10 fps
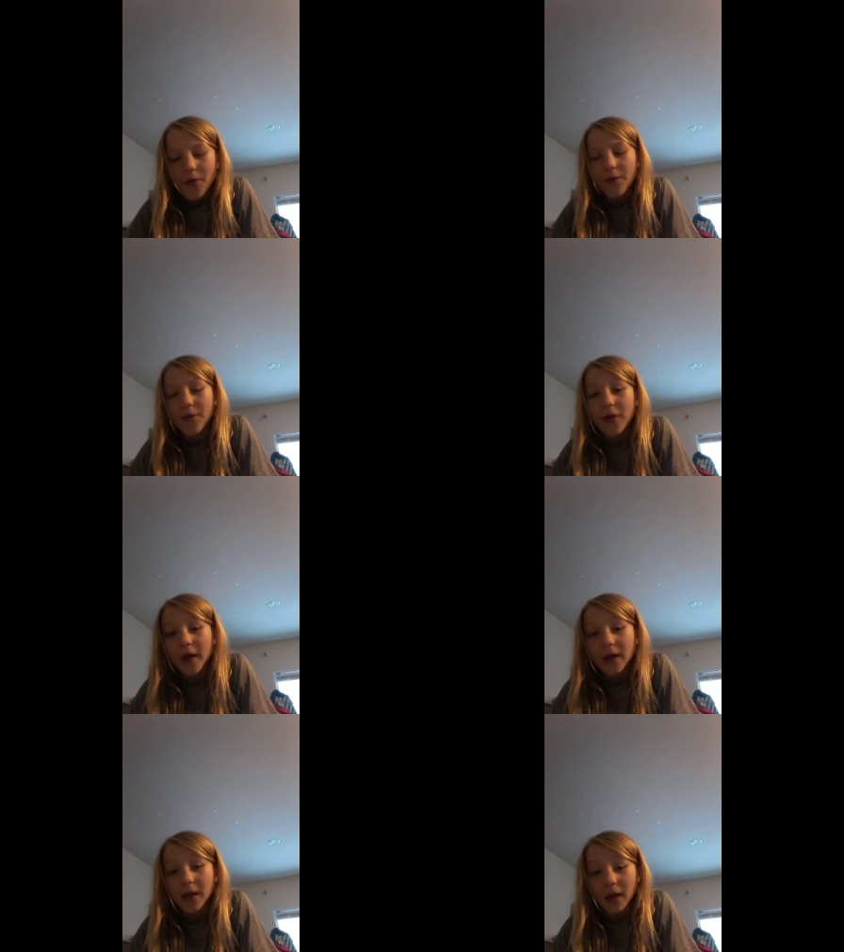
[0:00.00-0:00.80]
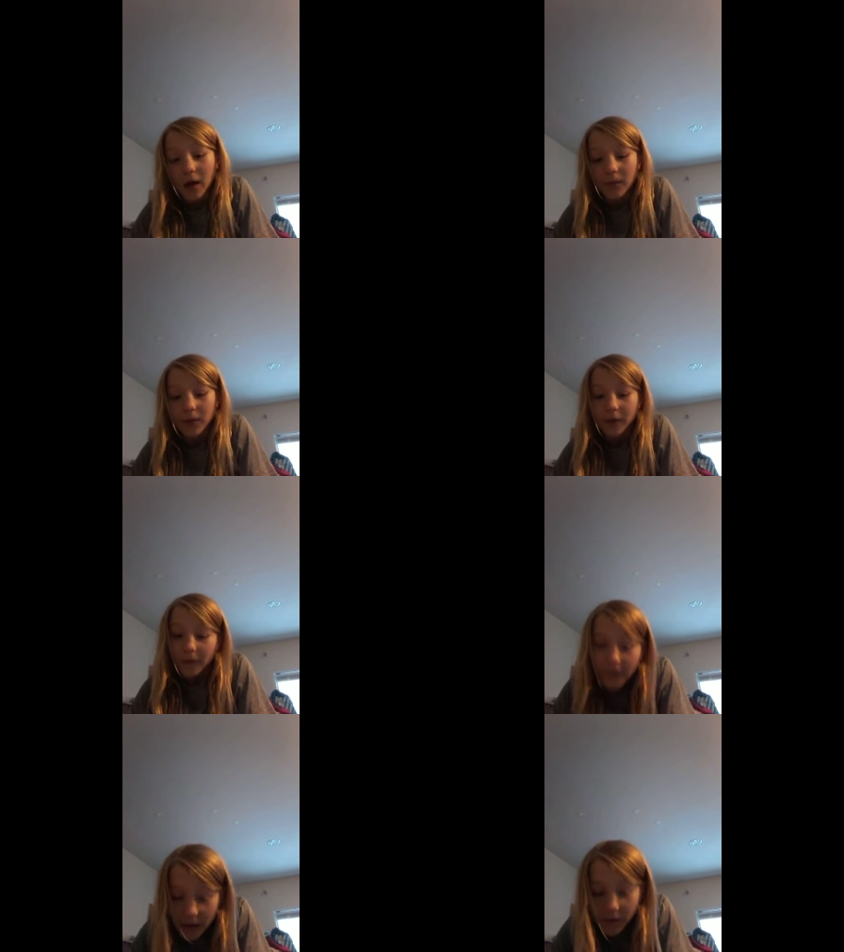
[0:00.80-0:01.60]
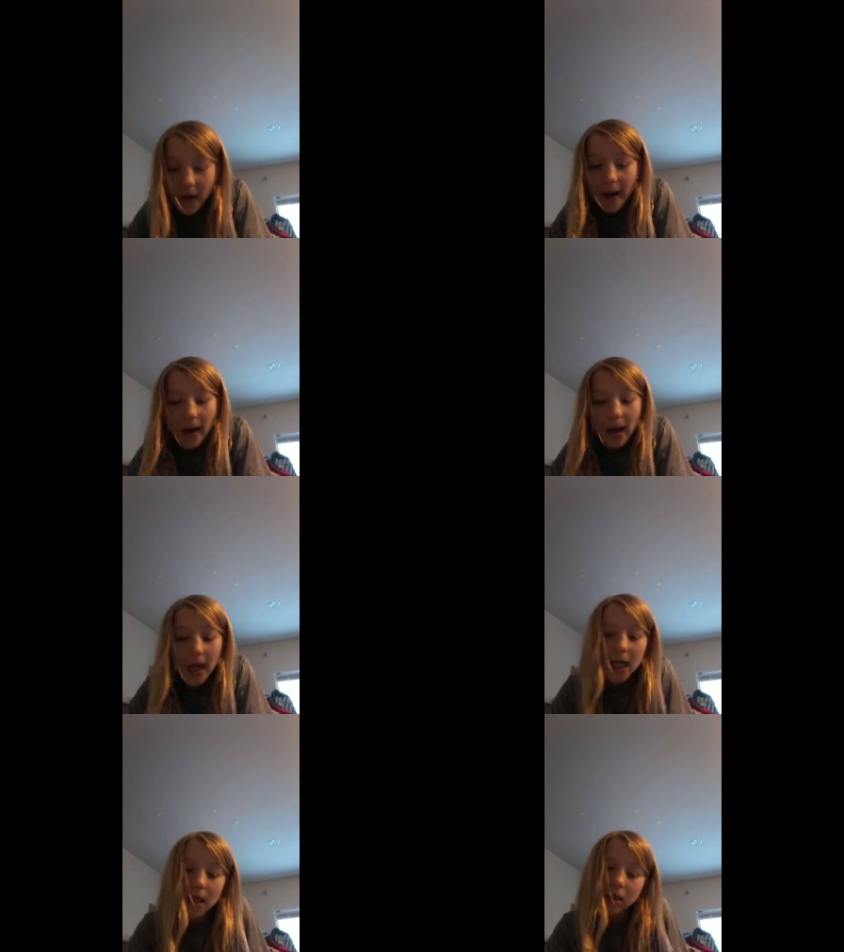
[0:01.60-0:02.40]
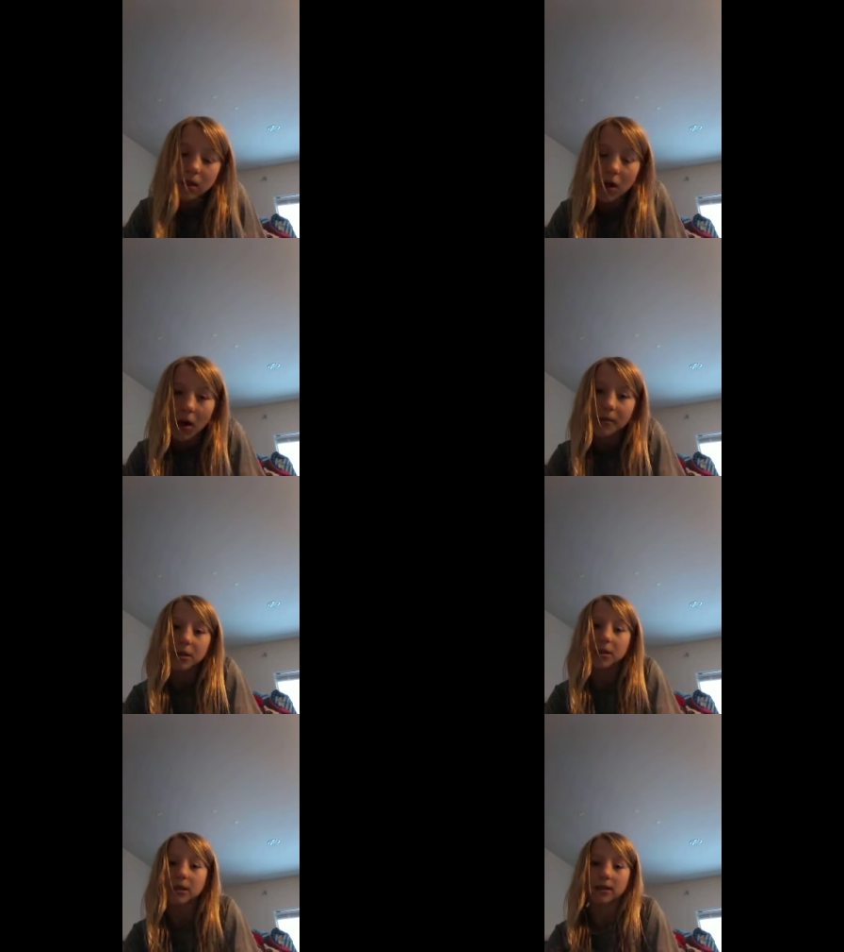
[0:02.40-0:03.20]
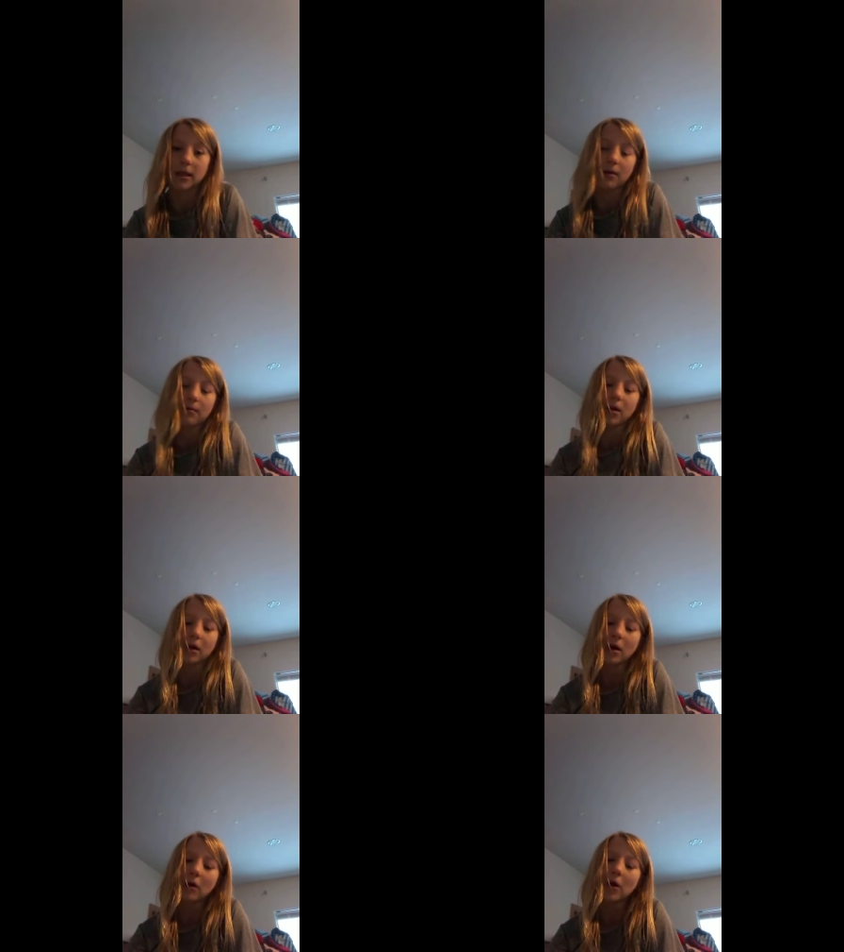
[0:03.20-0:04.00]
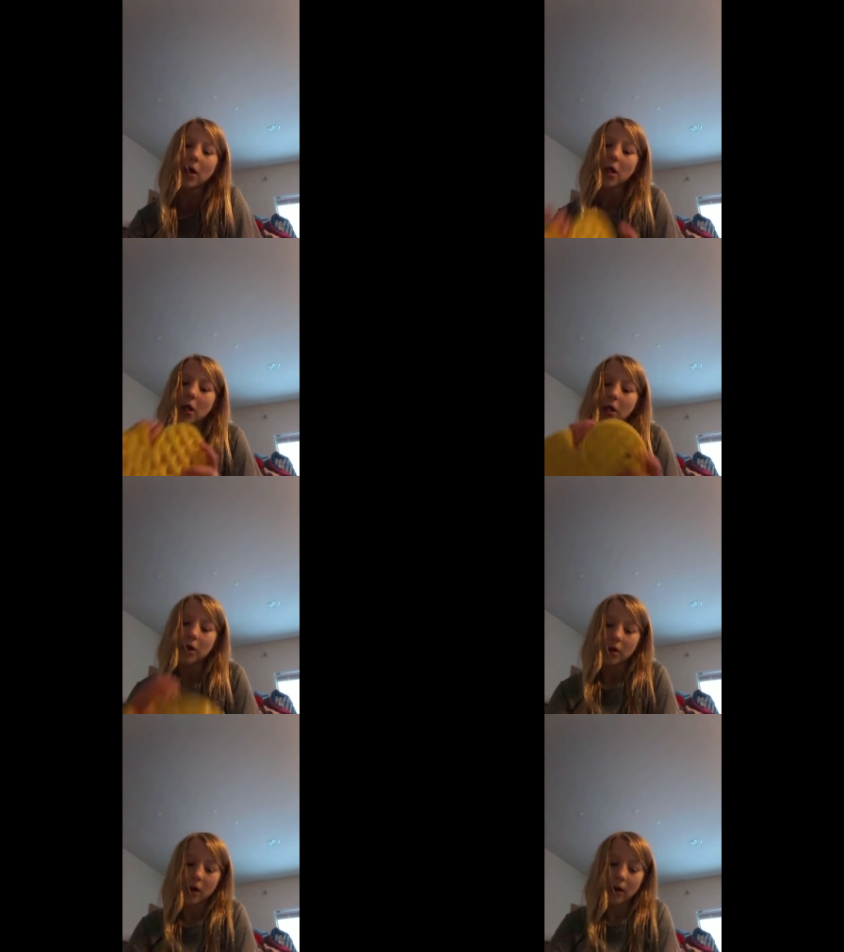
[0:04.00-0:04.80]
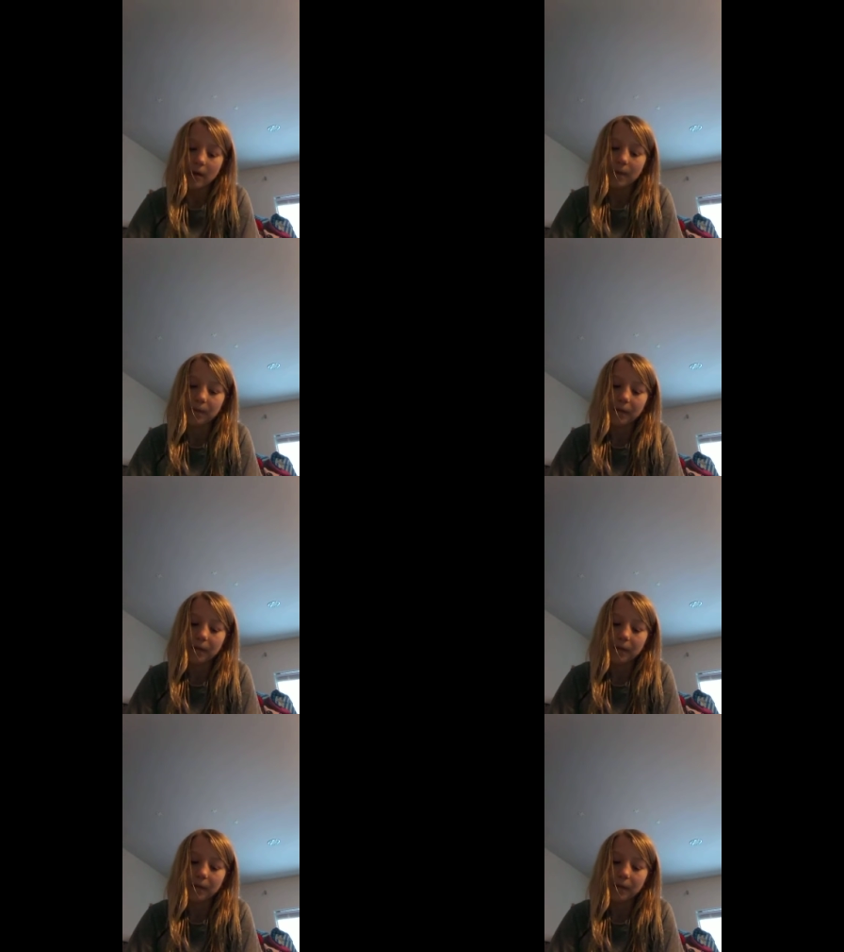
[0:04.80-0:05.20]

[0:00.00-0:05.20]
the um your favorite and commenting down below um